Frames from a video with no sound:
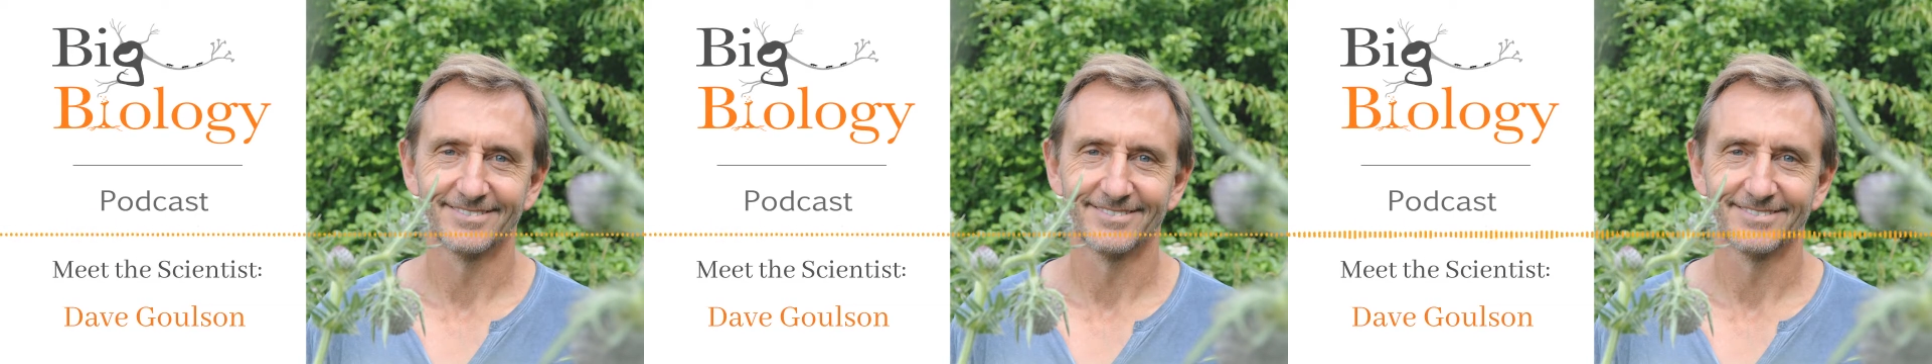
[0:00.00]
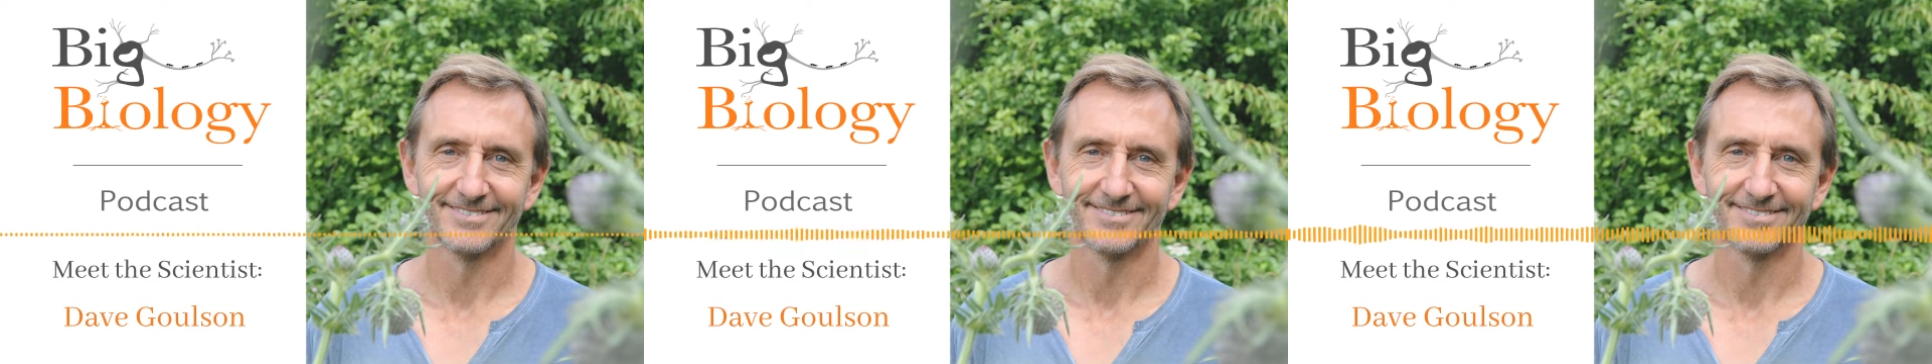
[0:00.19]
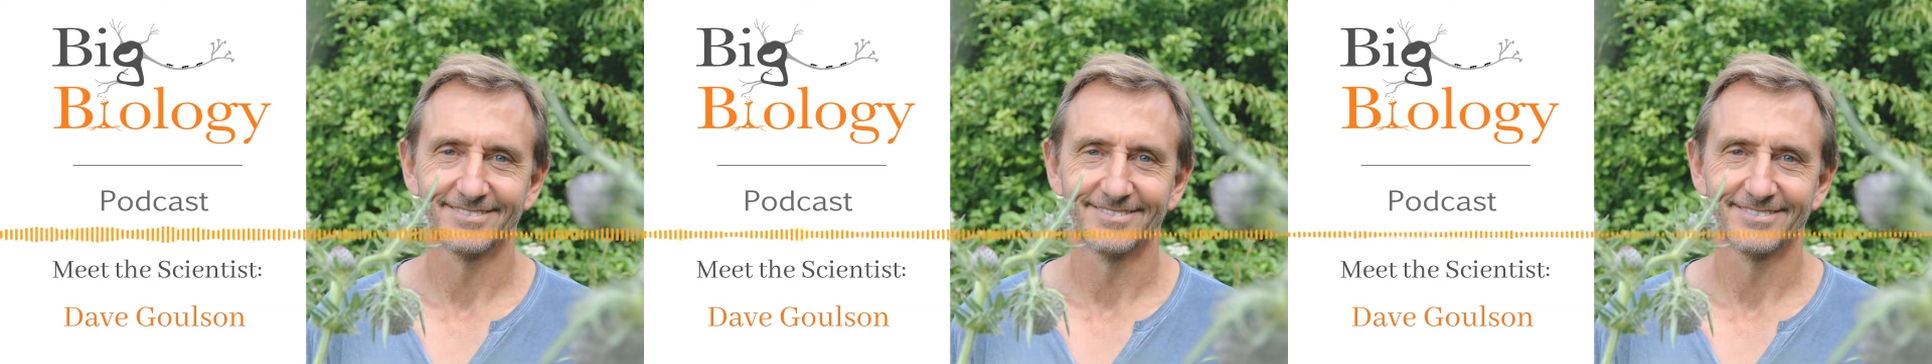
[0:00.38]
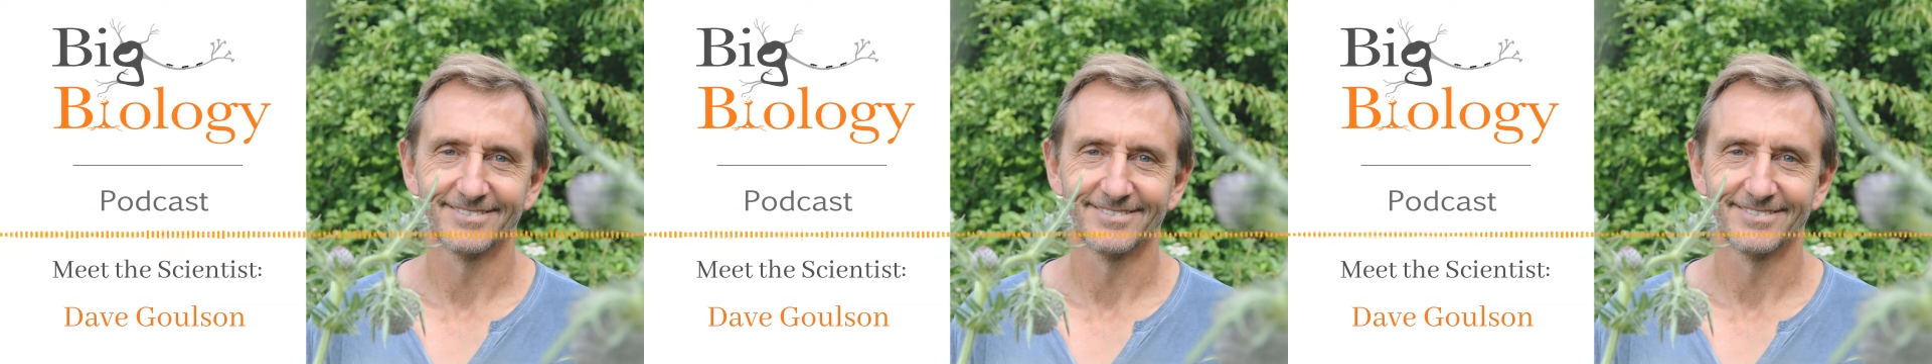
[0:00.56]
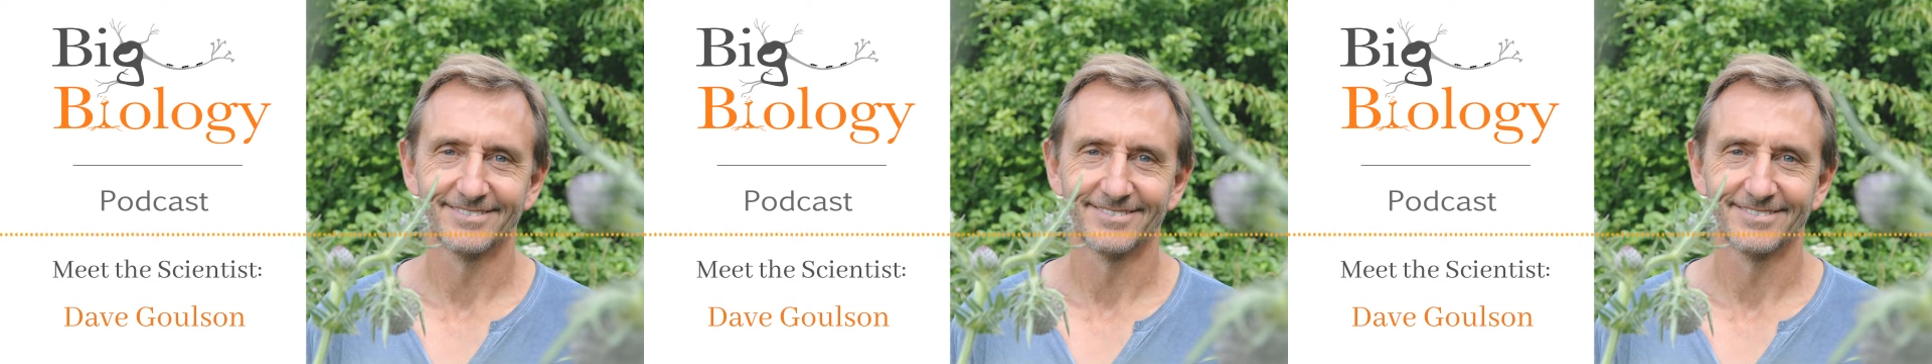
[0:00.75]
the
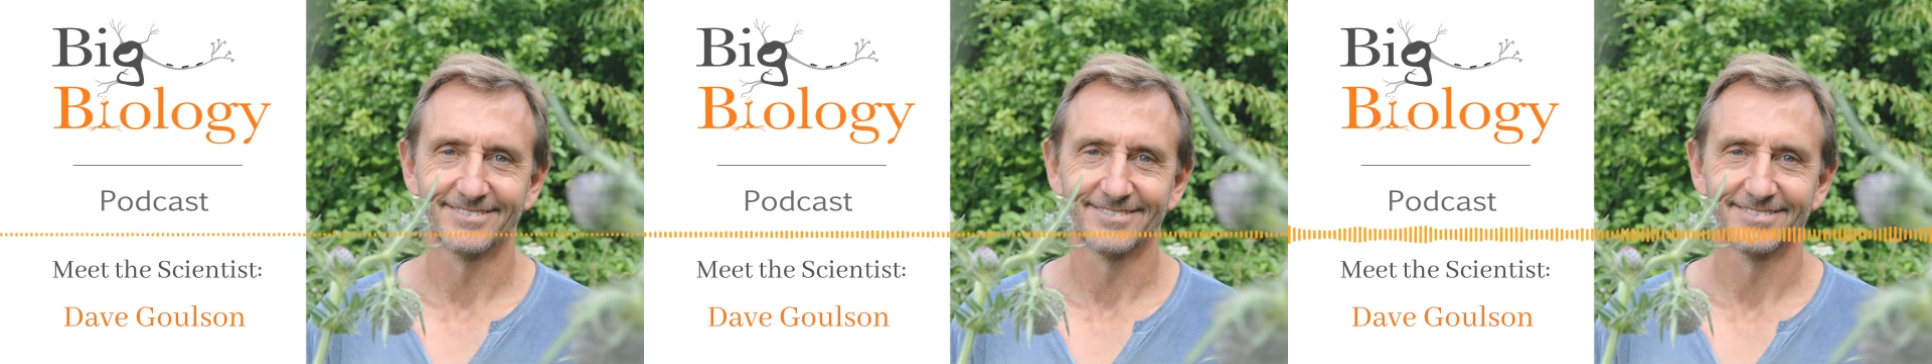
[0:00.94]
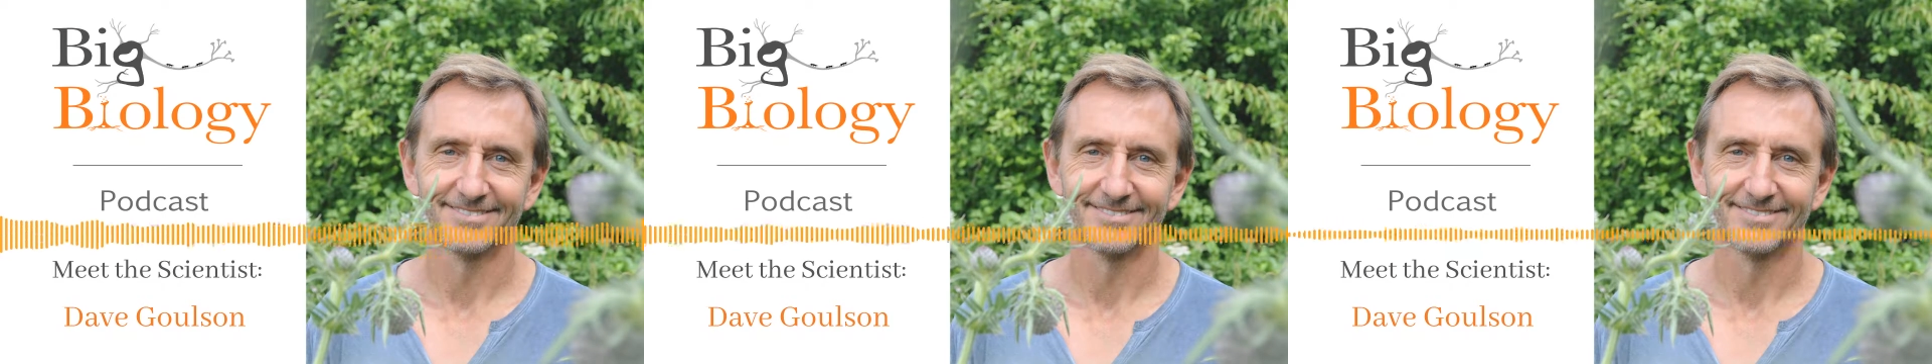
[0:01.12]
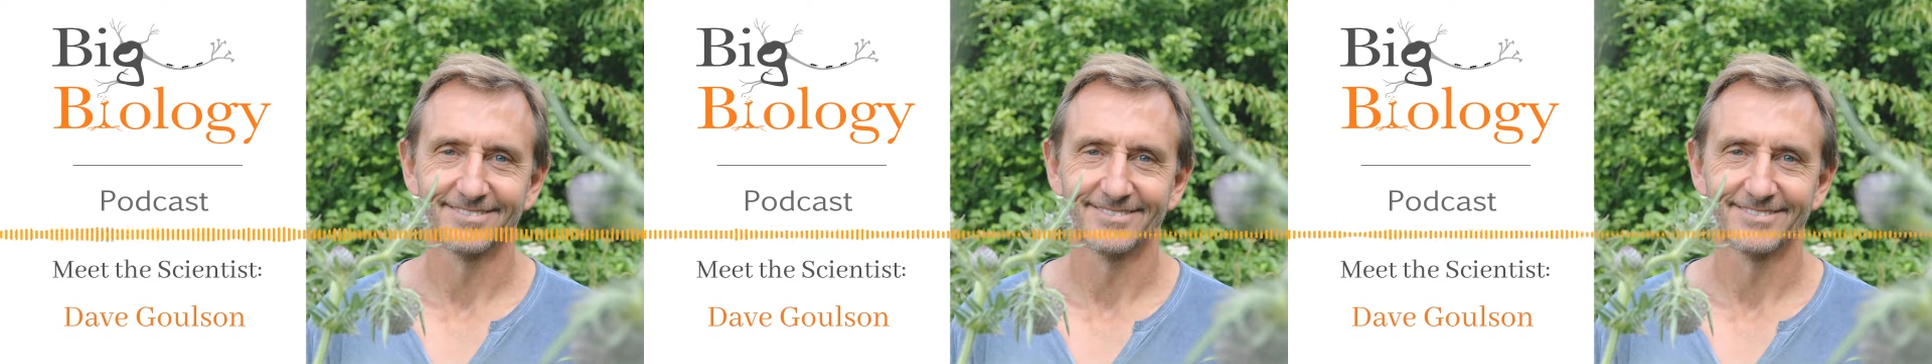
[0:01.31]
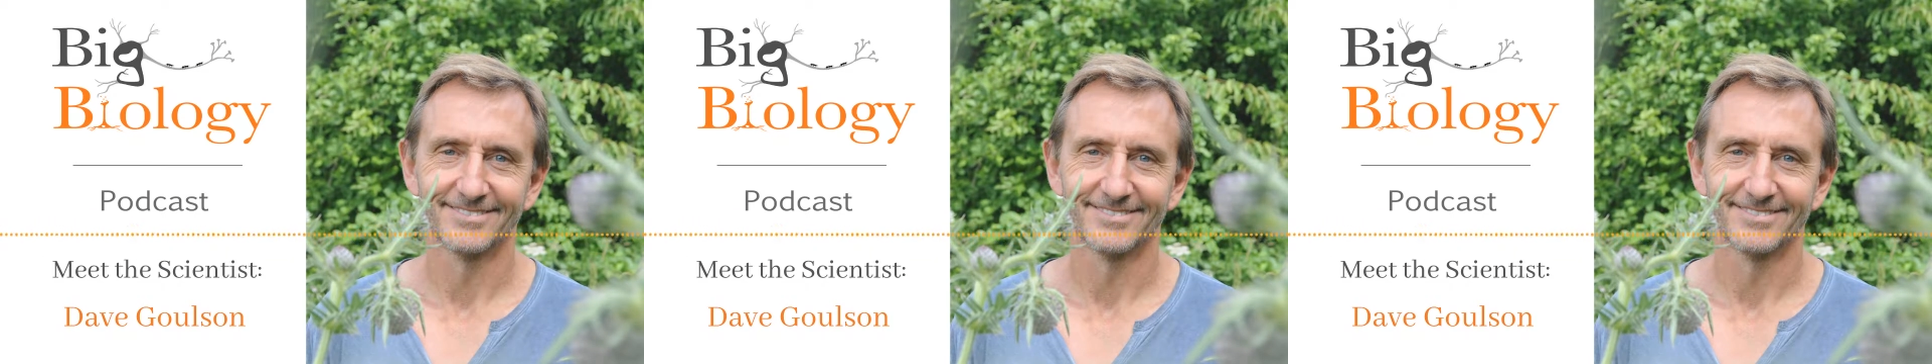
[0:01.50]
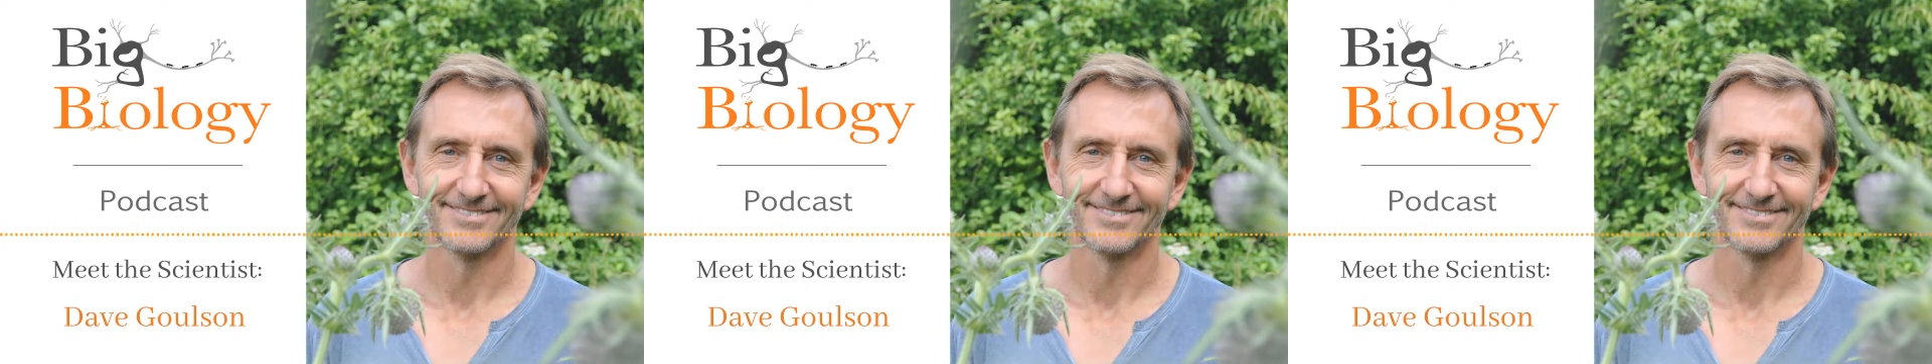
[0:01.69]
planet. Um, mm-hmm.